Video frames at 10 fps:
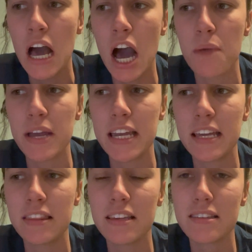And
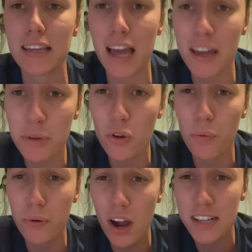in this chemical
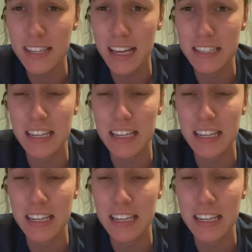process,